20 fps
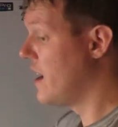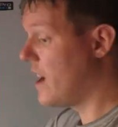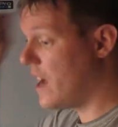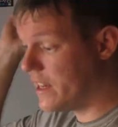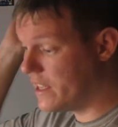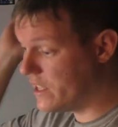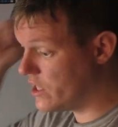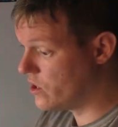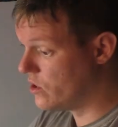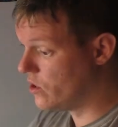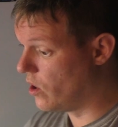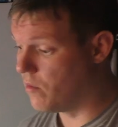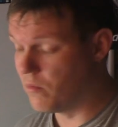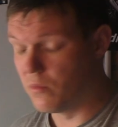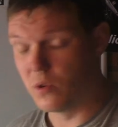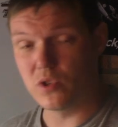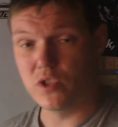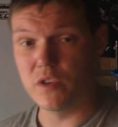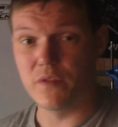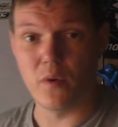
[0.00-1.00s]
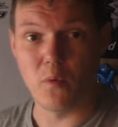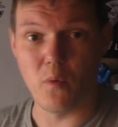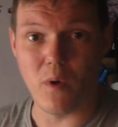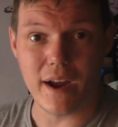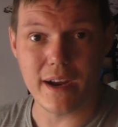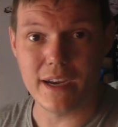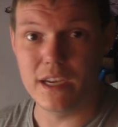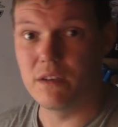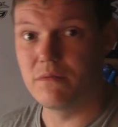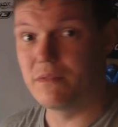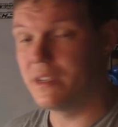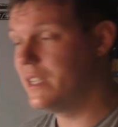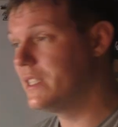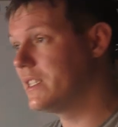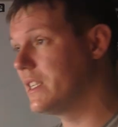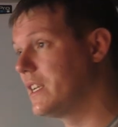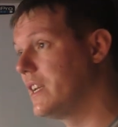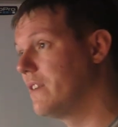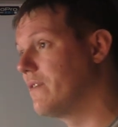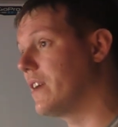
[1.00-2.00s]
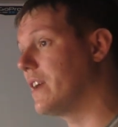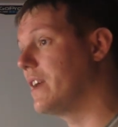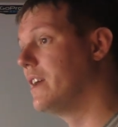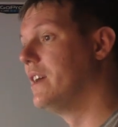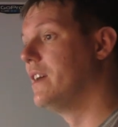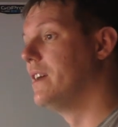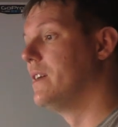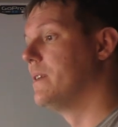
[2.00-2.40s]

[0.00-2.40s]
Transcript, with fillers: and it's not much of a whack you need to give it.